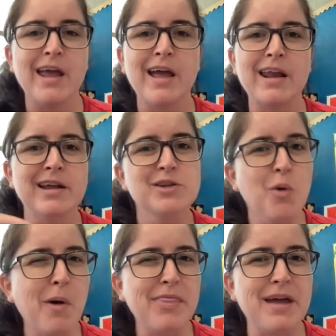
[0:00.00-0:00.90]
And I don't
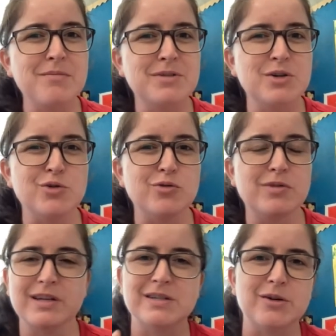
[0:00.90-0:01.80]
want them to
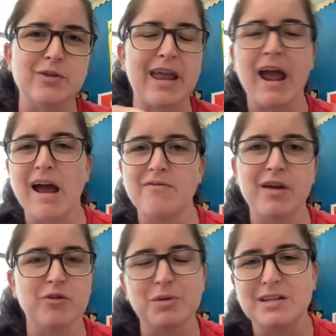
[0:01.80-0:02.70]
necessarily have
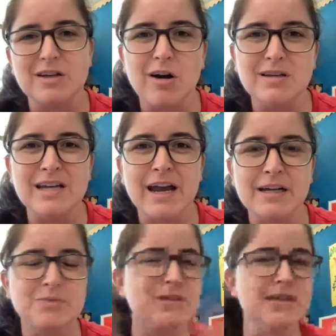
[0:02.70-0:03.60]
everybody's
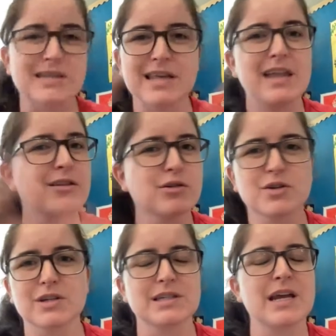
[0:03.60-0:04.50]
contacts because then they'll
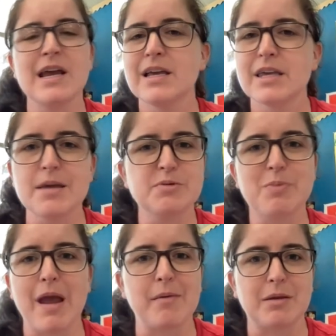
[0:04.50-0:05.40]
just keep
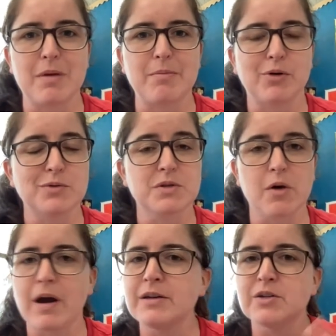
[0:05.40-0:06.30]
spamming people.
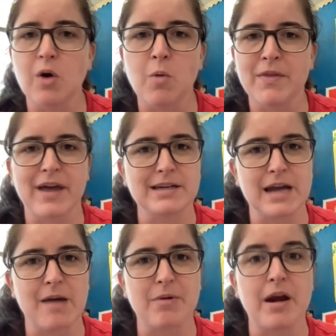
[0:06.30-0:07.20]
So I don't want that to
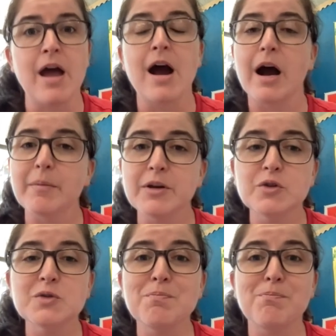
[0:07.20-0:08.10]
happen. I'm going to
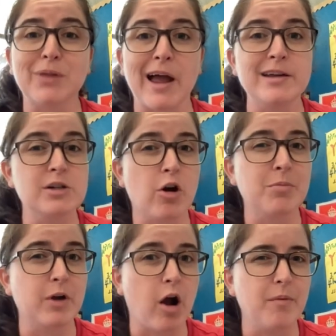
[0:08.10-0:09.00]
use blind
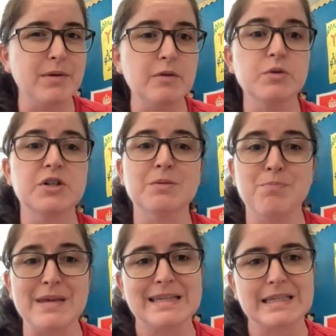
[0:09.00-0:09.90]
carbon copy, which is
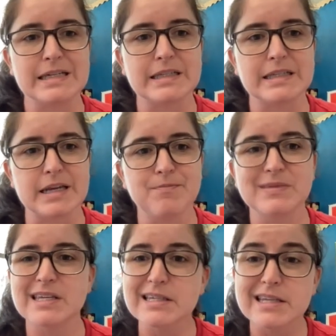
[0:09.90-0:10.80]
BCC.
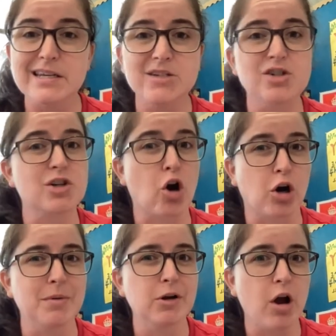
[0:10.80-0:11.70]
CC is just
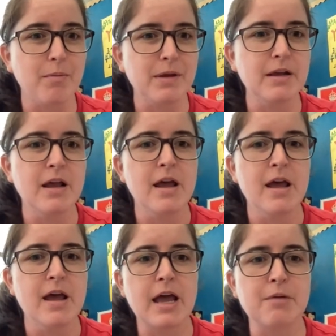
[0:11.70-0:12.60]
carbon copy.
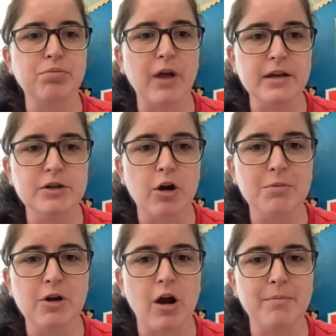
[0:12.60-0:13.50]
And blind
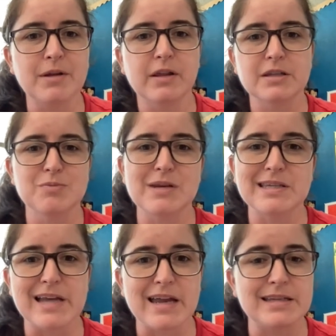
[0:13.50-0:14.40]
carbon copy lets me
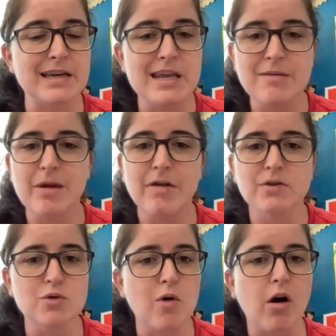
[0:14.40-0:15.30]
send an email
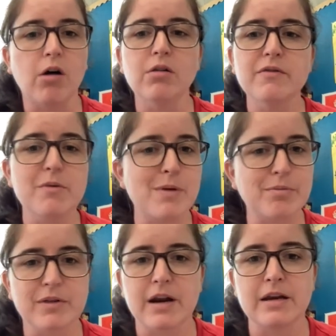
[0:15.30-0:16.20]
to all of the
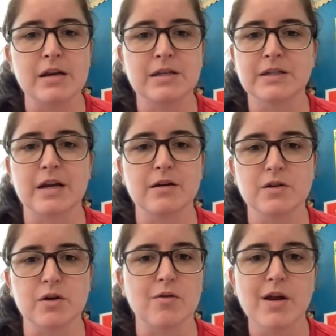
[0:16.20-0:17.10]
people that I need to send it to.